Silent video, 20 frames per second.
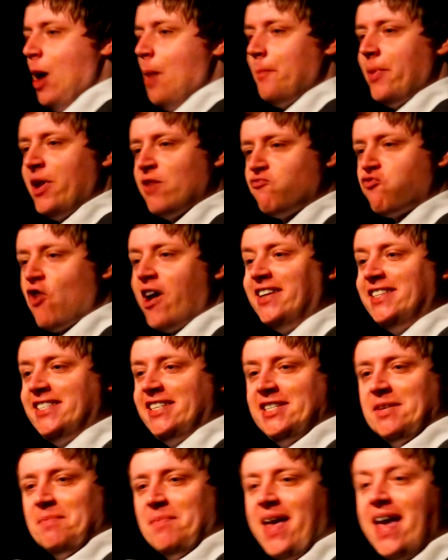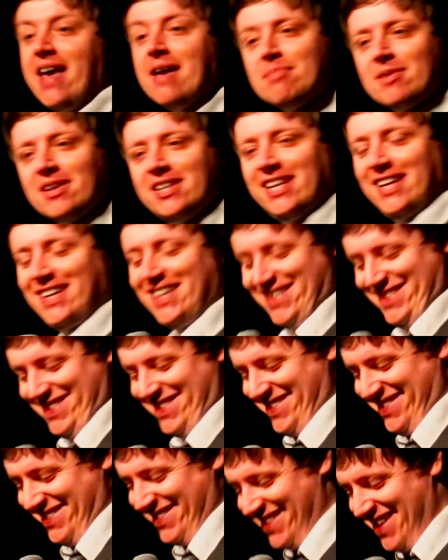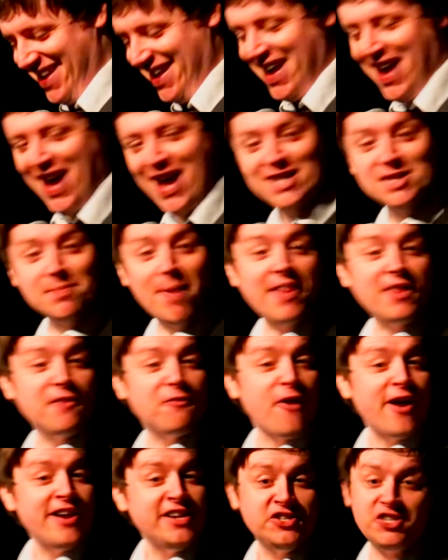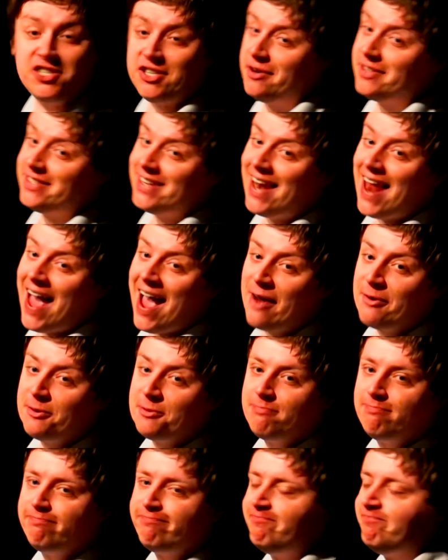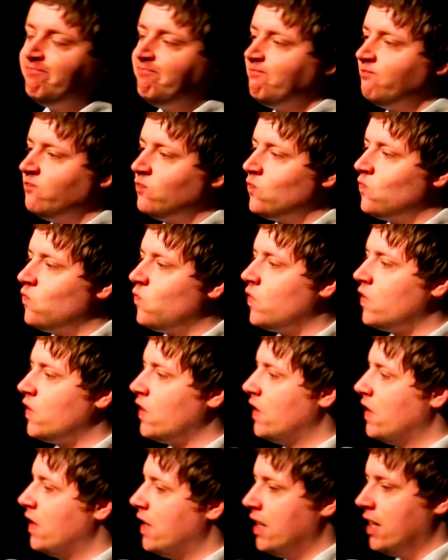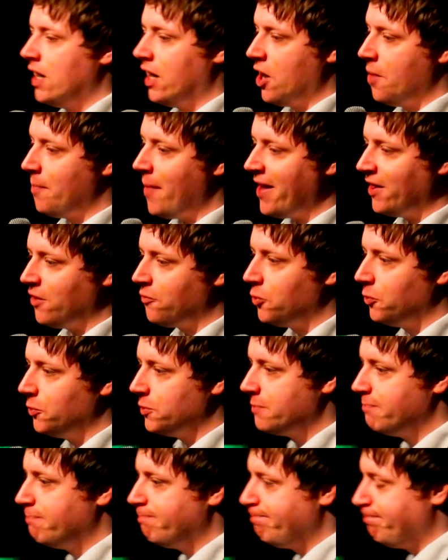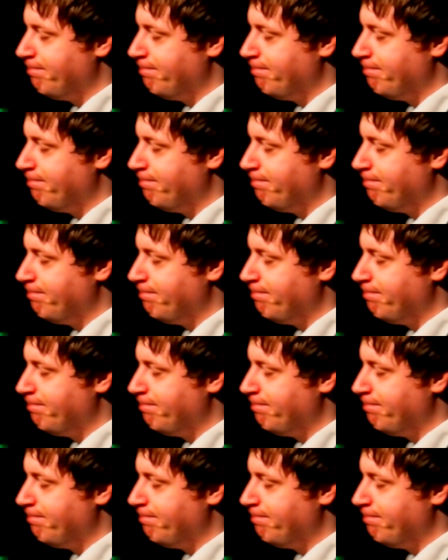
bit of racism there. It's about the French, so it's allowed. I don't make rules.